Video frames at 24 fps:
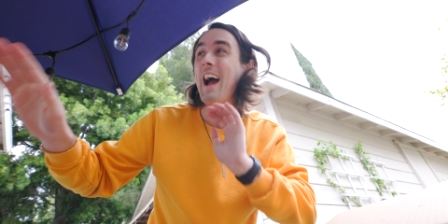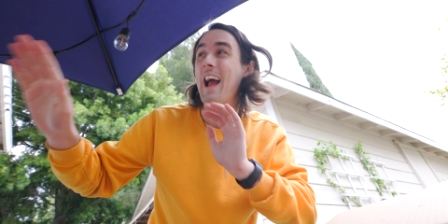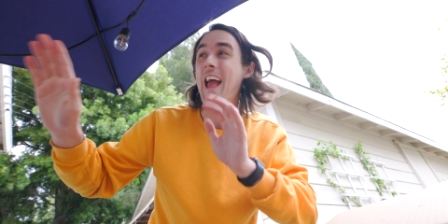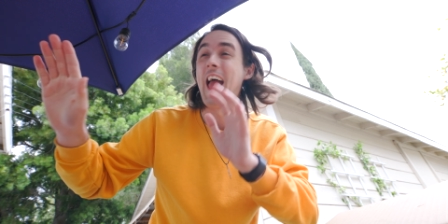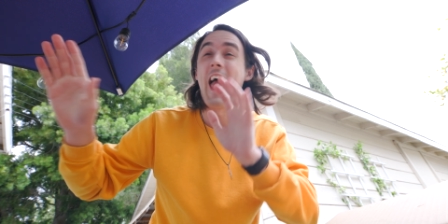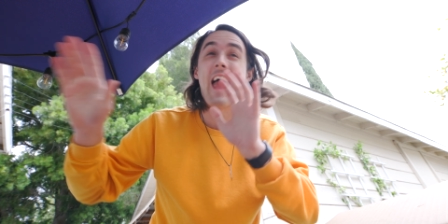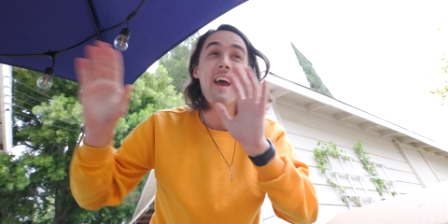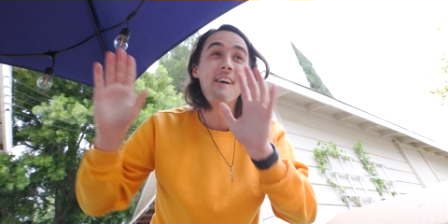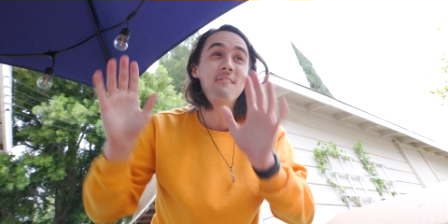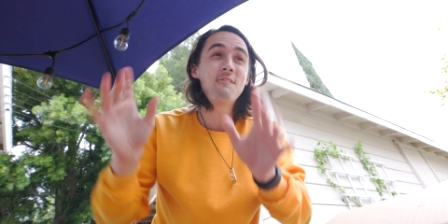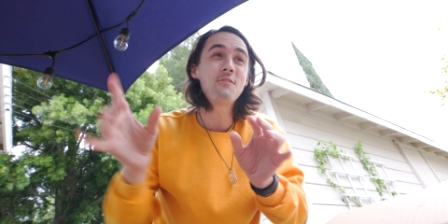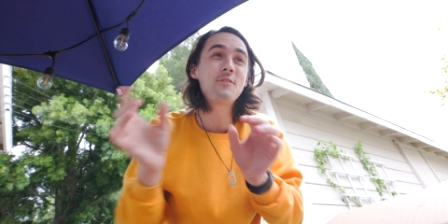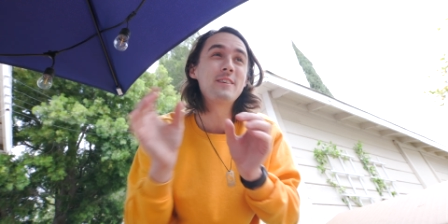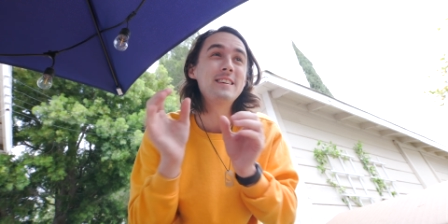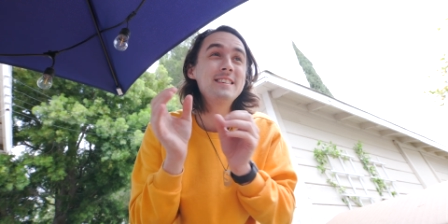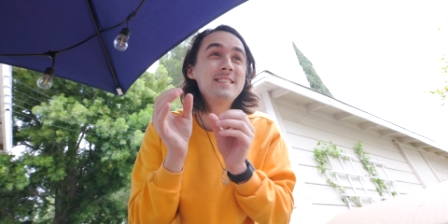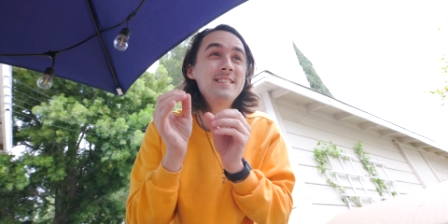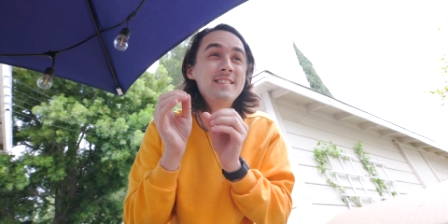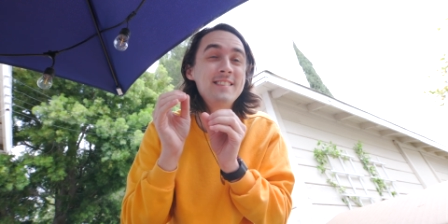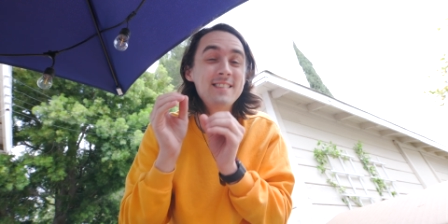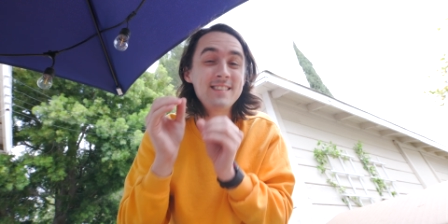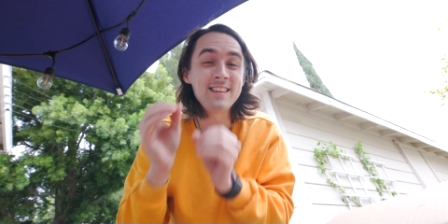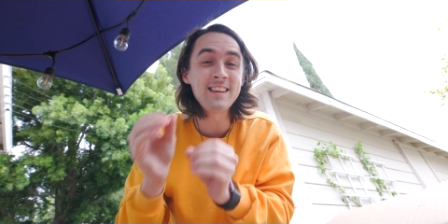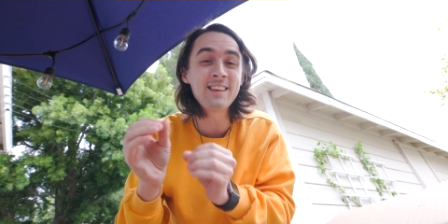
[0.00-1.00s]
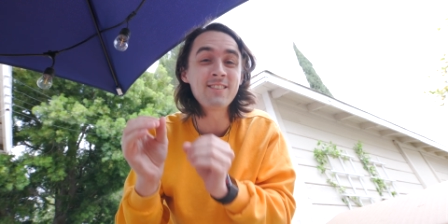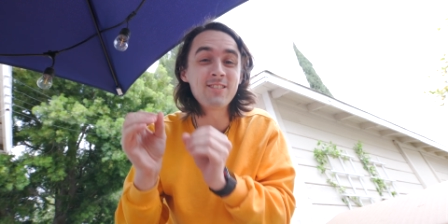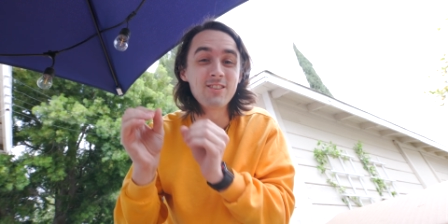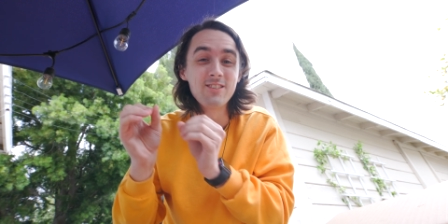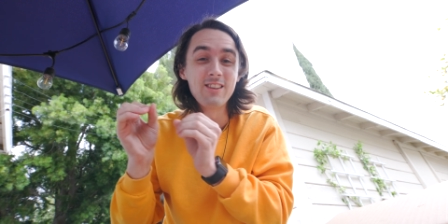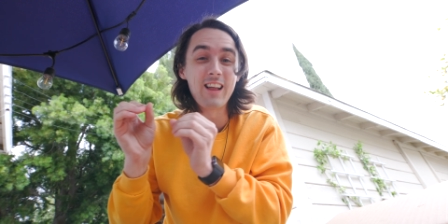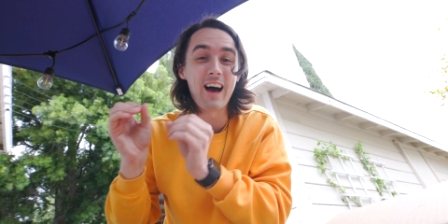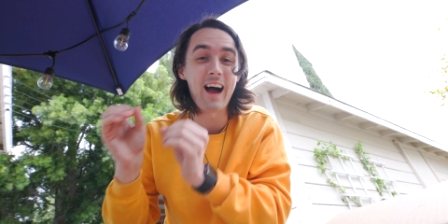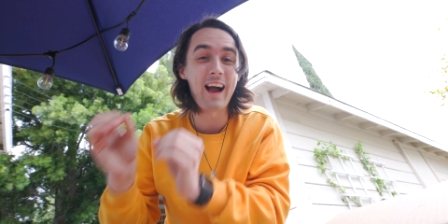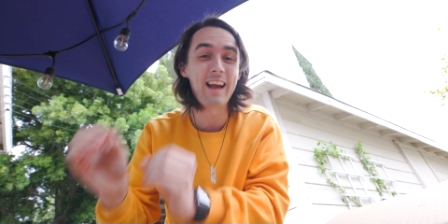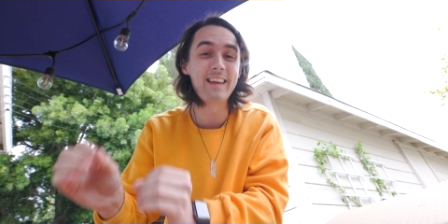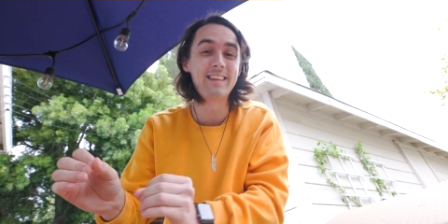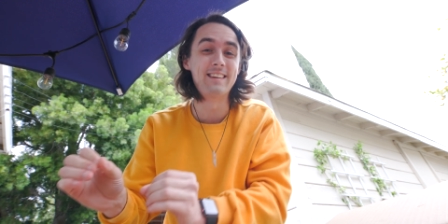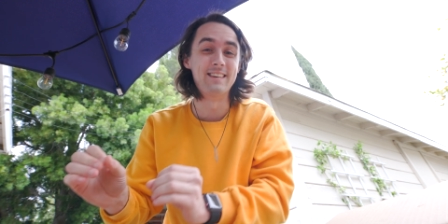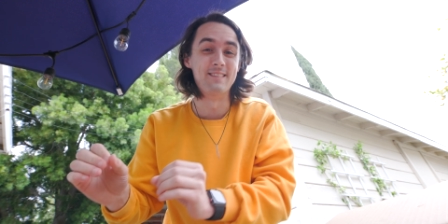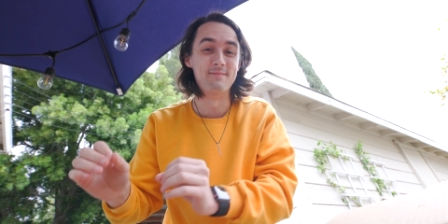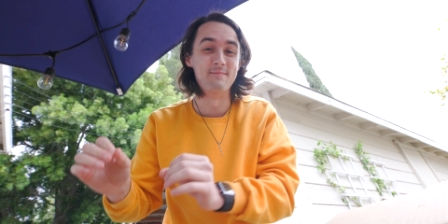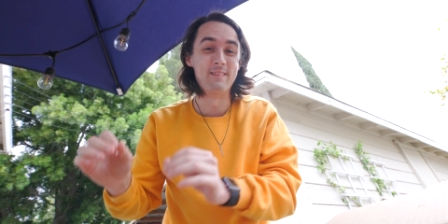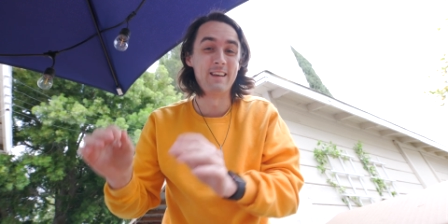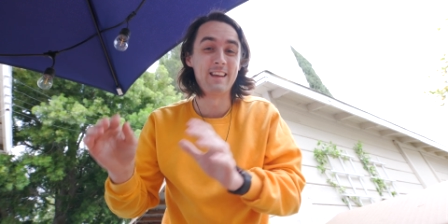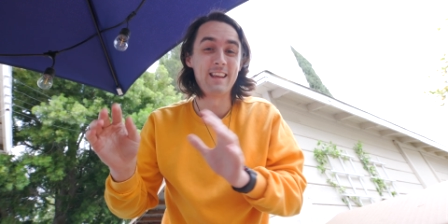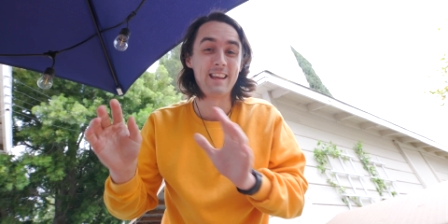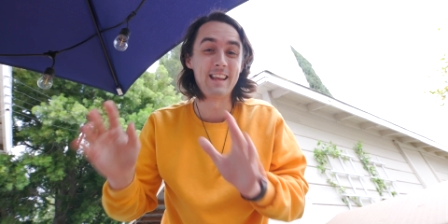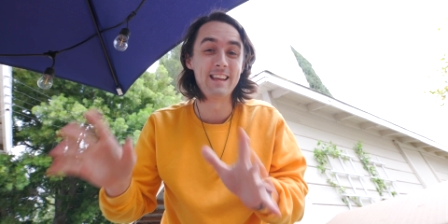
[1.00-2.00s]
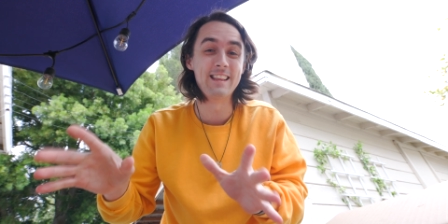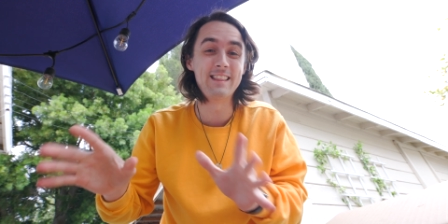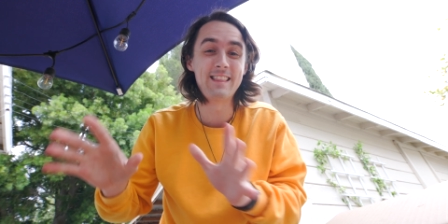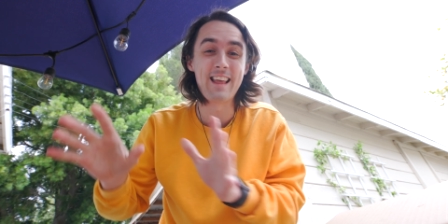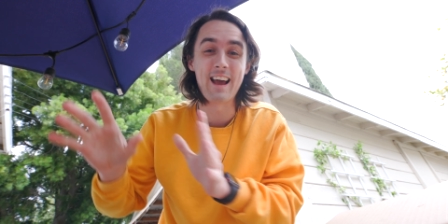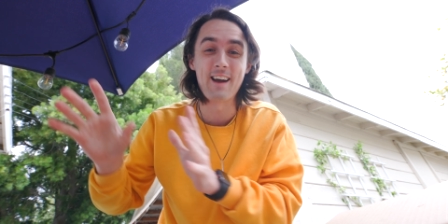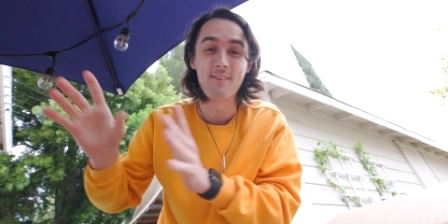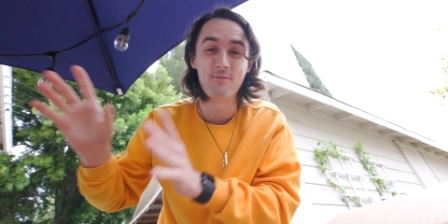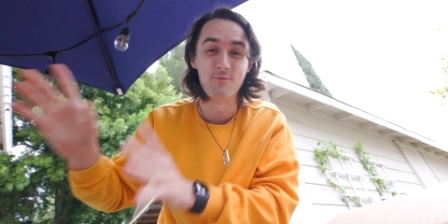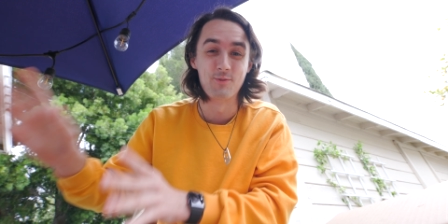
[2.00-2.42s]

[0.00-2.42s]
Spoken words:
every single item in that